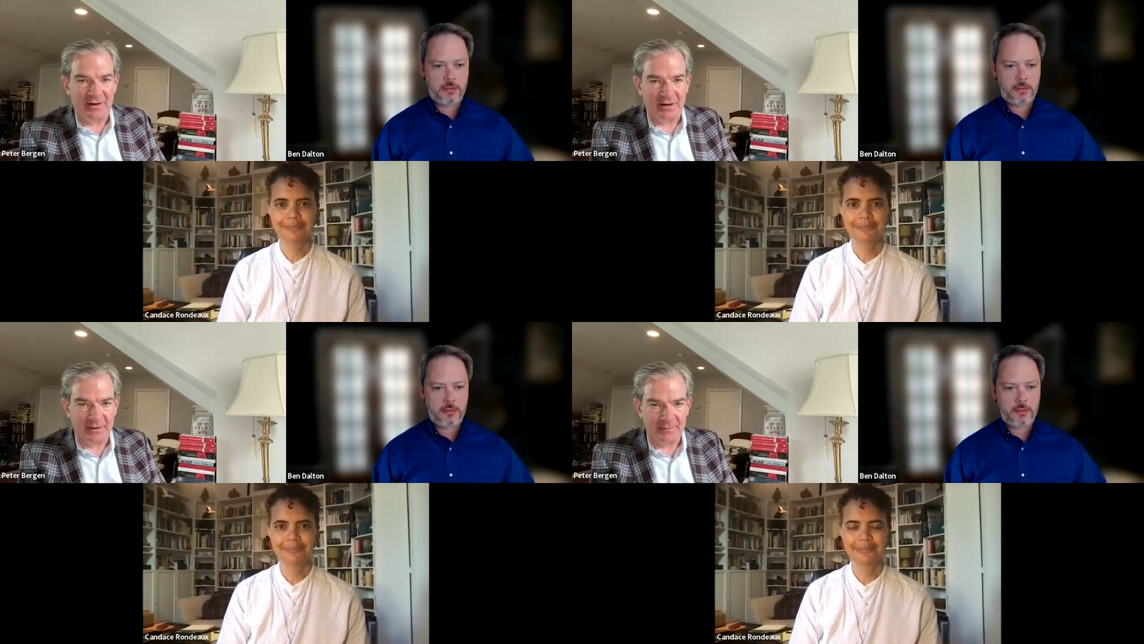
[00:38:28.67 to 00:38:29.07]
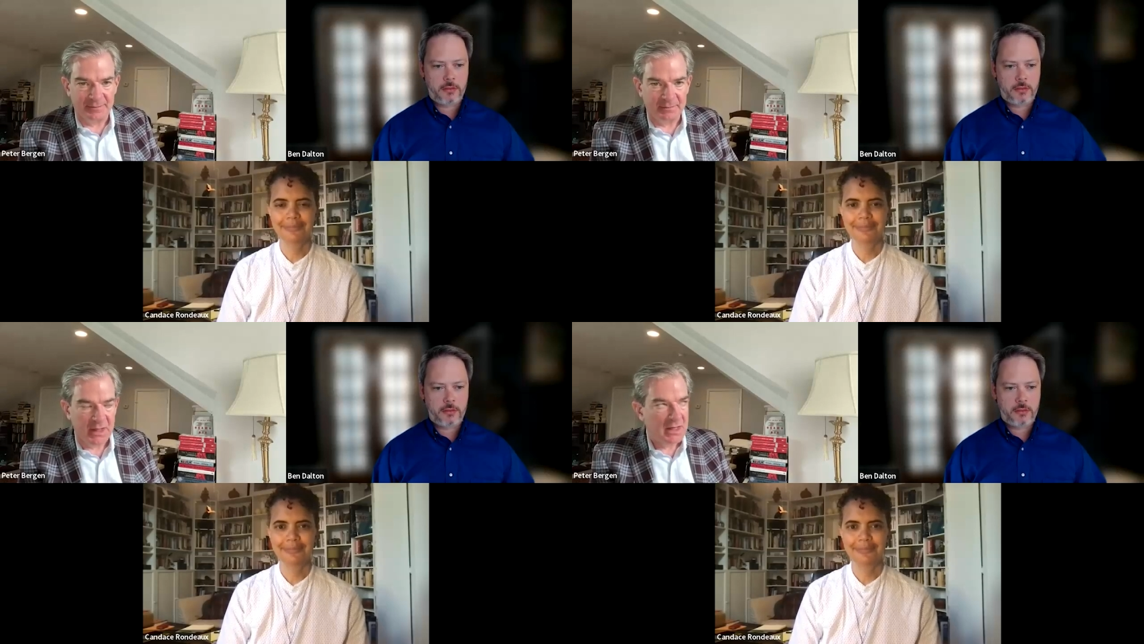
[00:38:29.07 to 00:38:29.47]

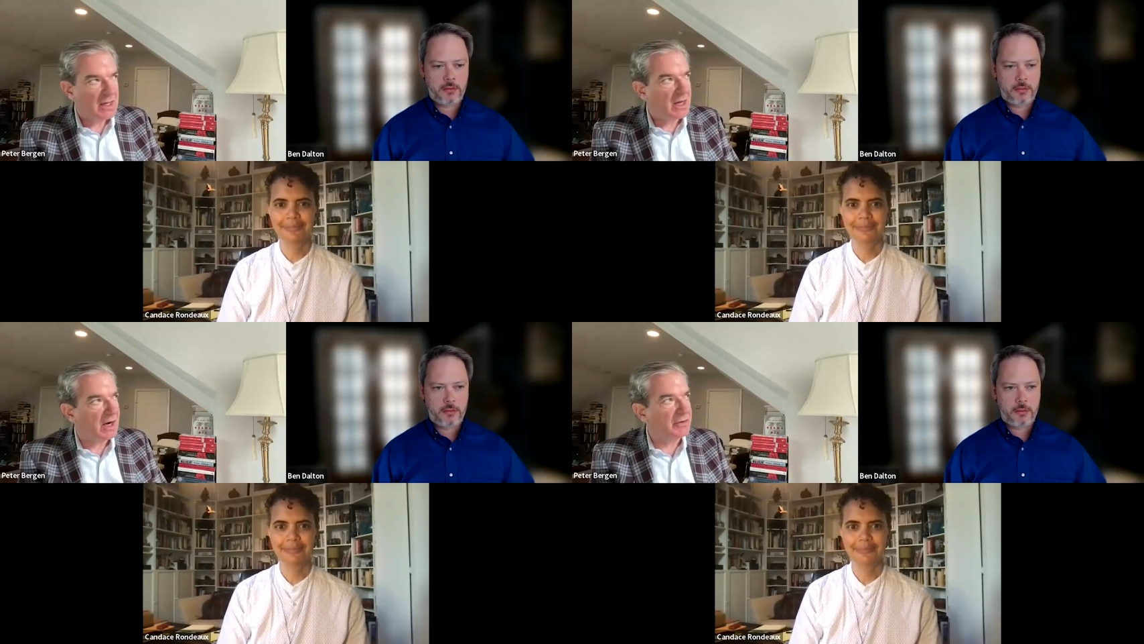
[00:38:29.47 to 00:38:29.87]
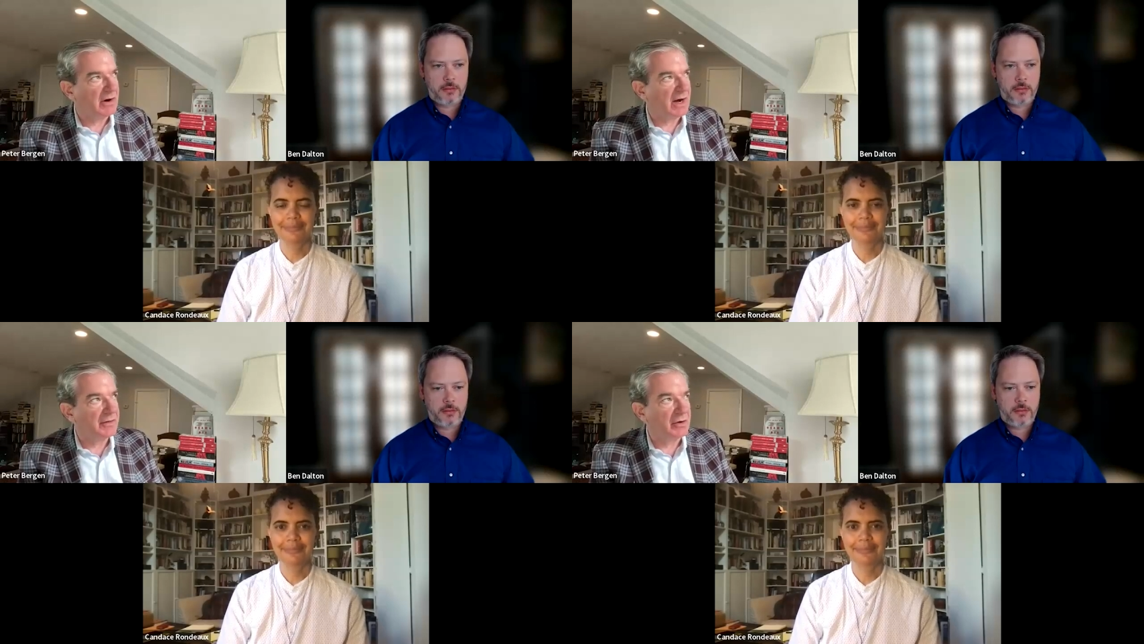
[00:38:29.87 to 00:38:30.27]
Speaker 1: Um,
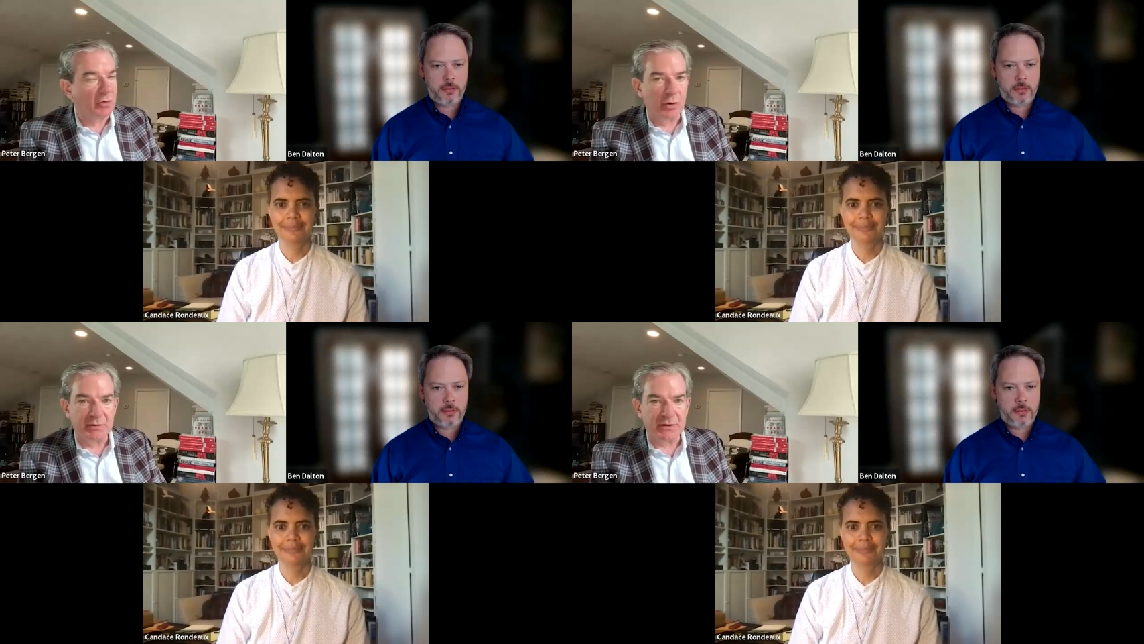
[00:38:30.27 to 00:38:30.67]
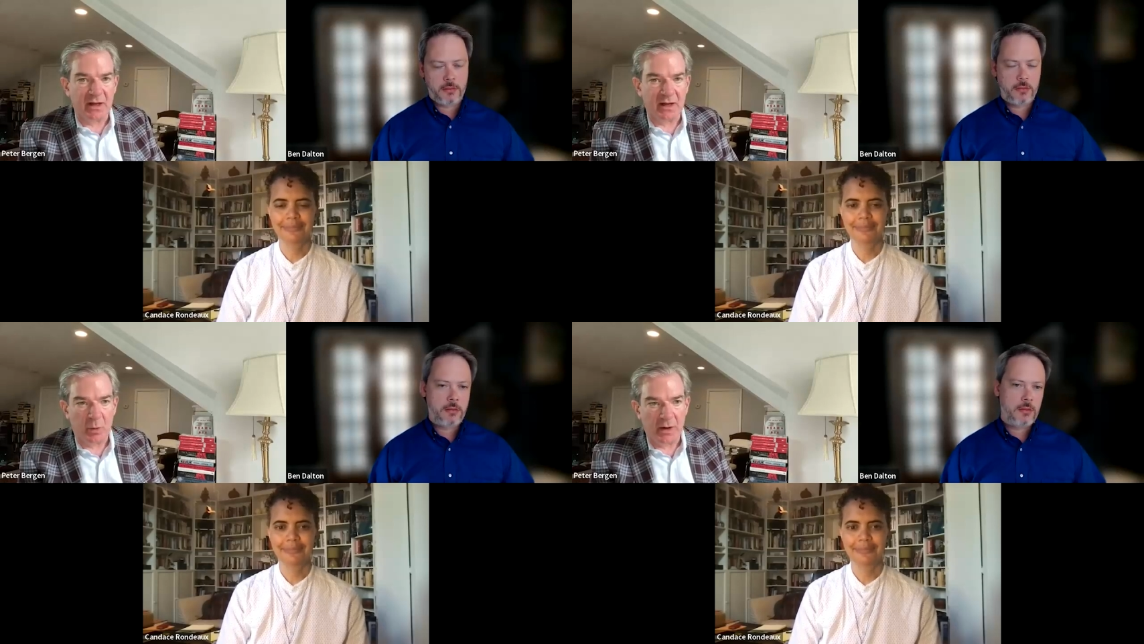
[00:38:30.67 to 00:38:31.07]
other other groups
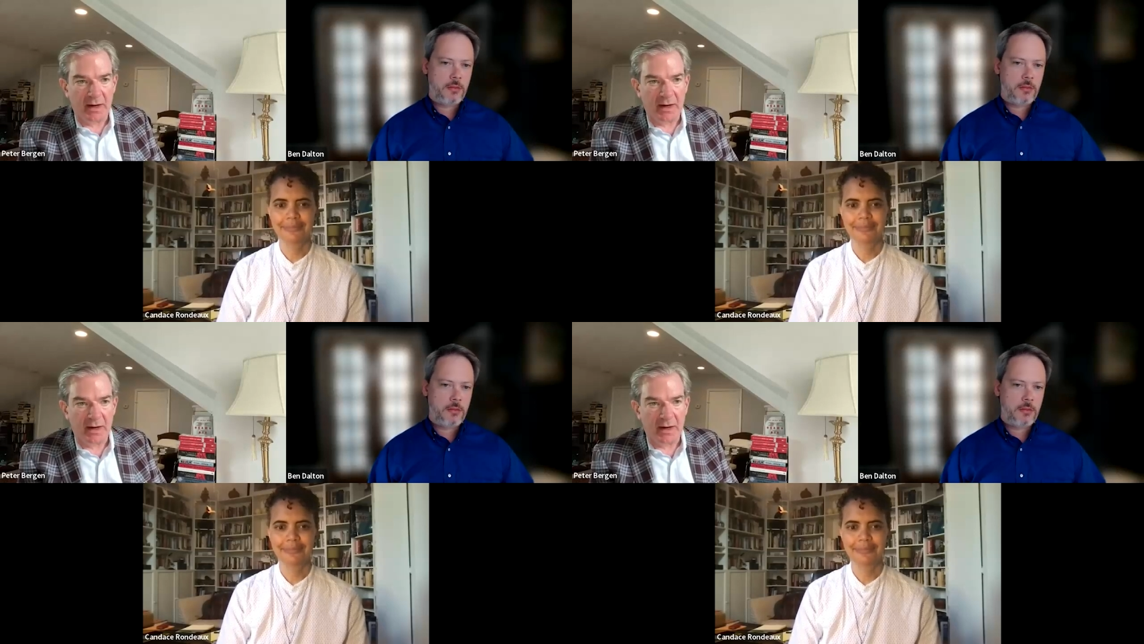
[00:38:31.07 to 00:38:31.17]
like